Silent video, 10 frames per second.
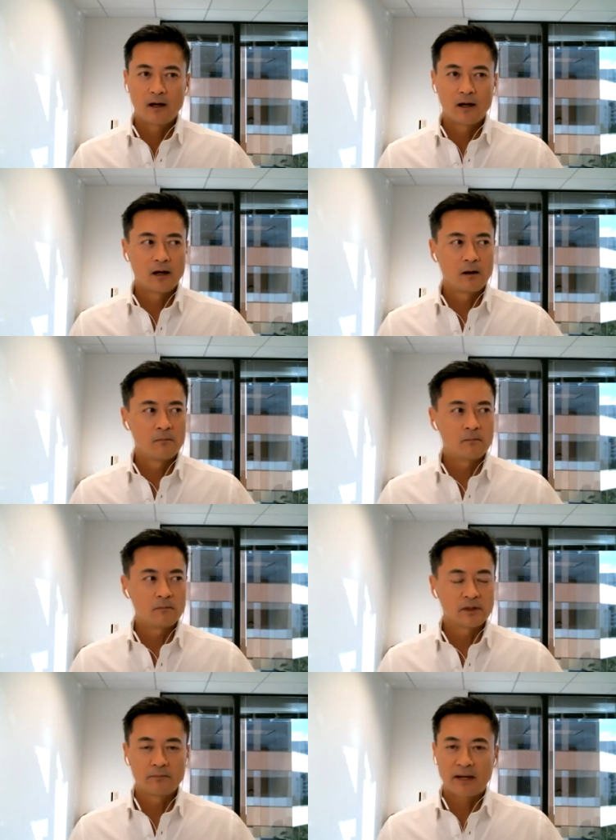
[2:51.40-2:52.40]
um,
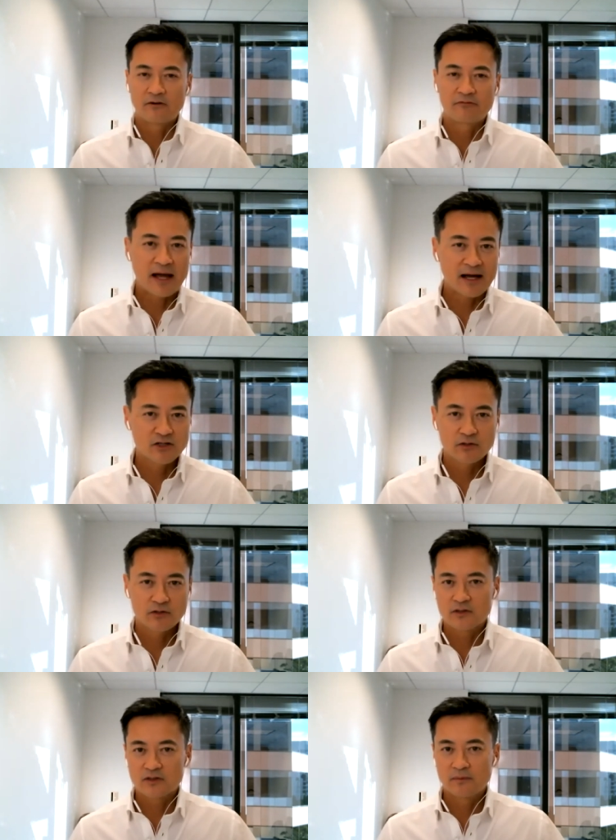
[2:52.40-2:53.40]
you know,
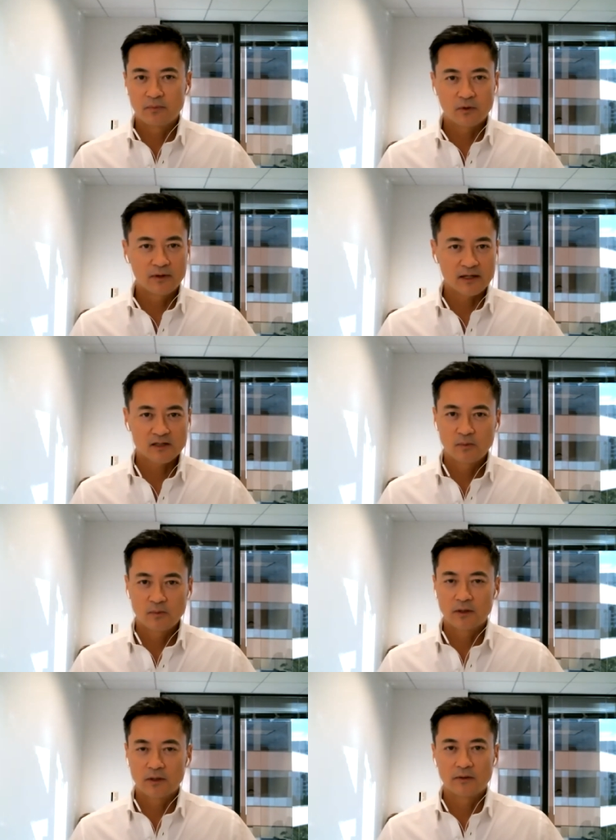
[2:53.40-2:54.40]
manufacturers, import
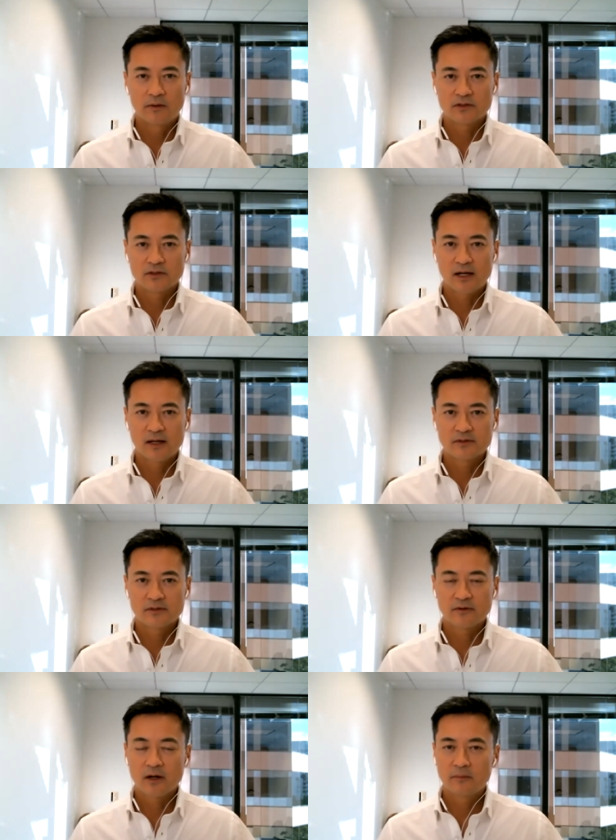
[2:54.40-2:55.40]
export, those
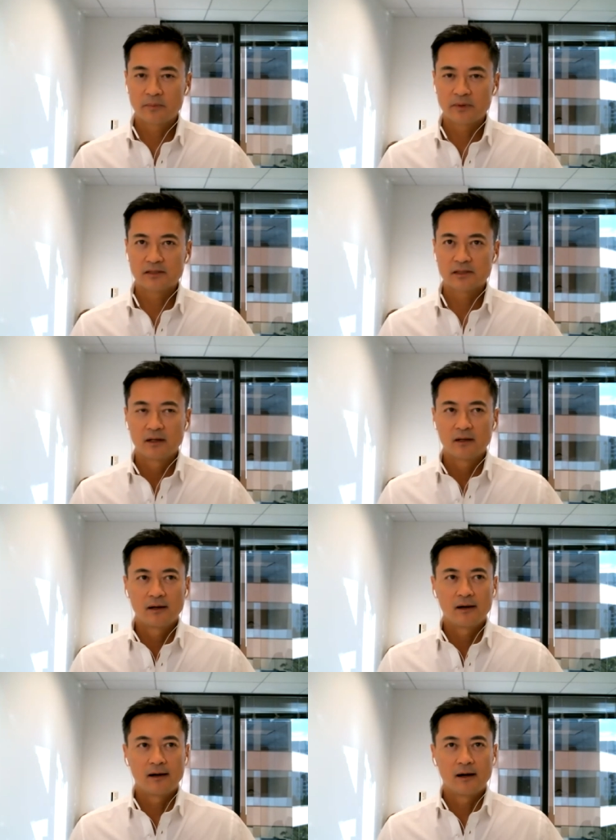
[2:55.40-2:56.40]
types of companies
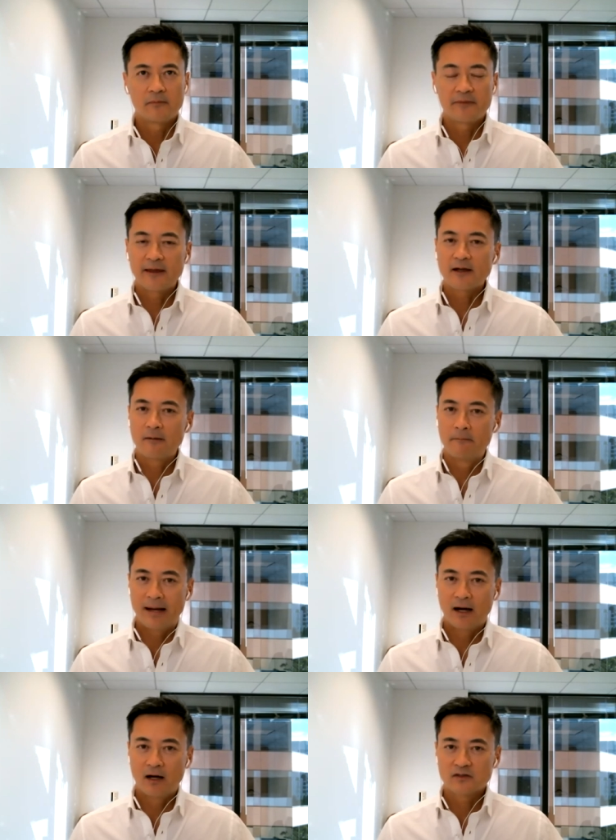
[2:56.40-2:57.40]
um, think
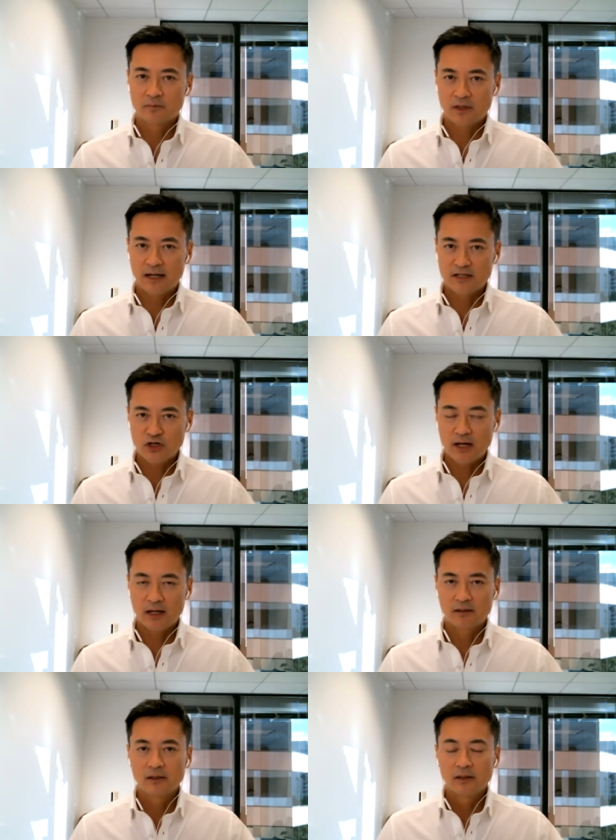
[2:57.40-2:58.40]
about supply
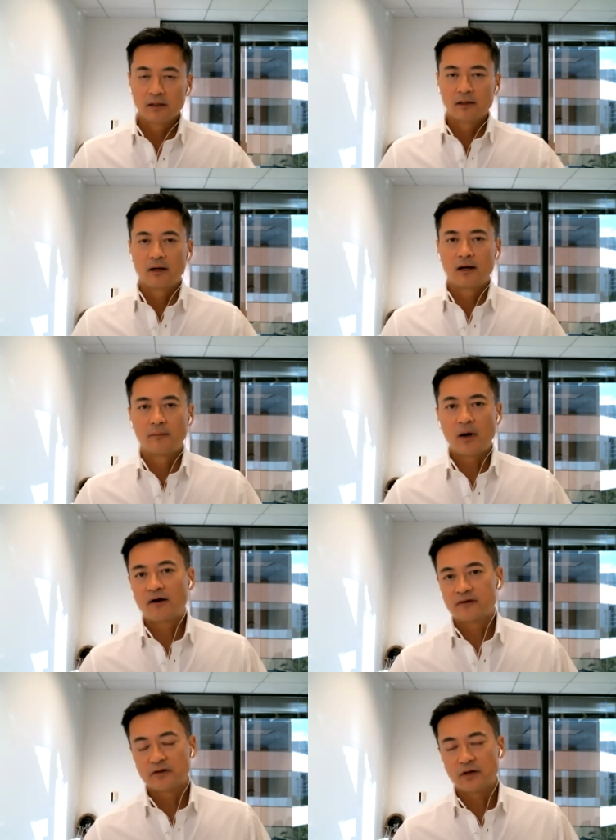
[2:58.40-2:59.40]
chain um,
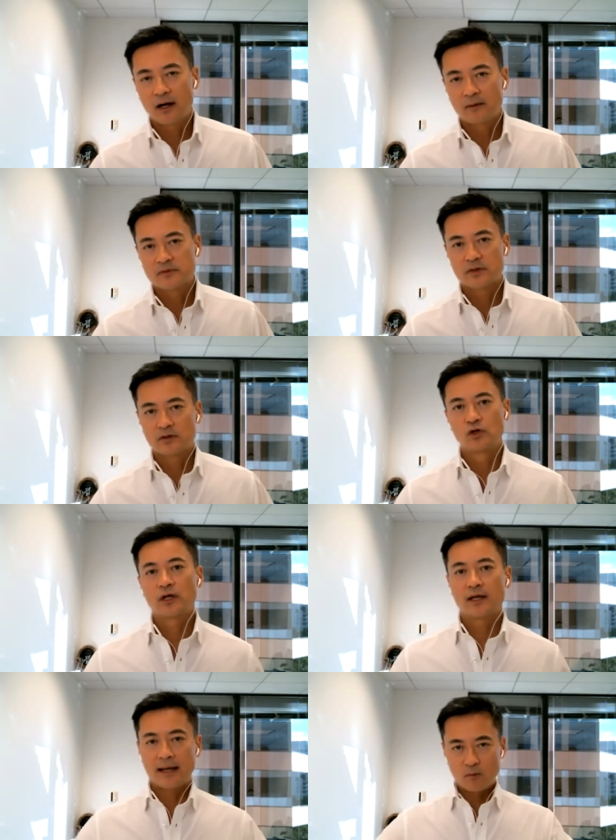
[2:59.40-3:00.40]
oftentimes, they're
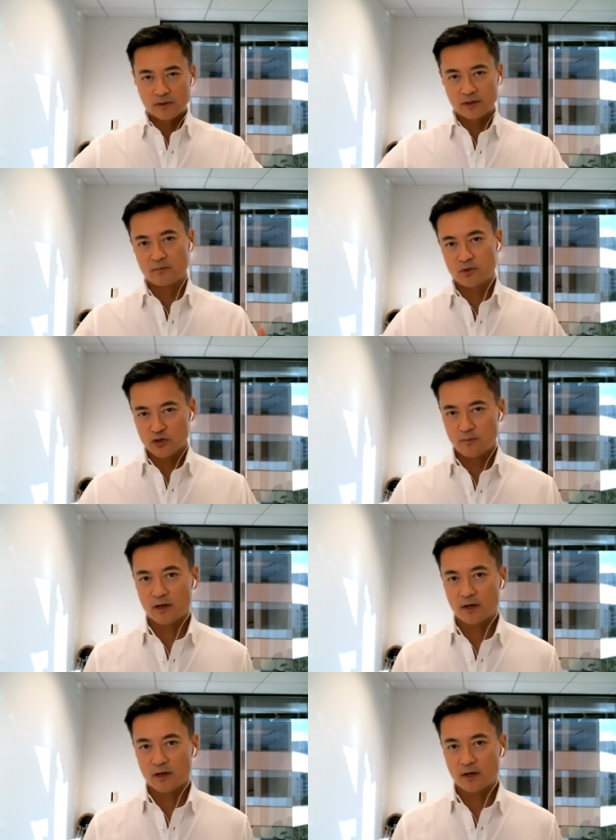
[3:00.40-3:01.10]
looking at what the commercial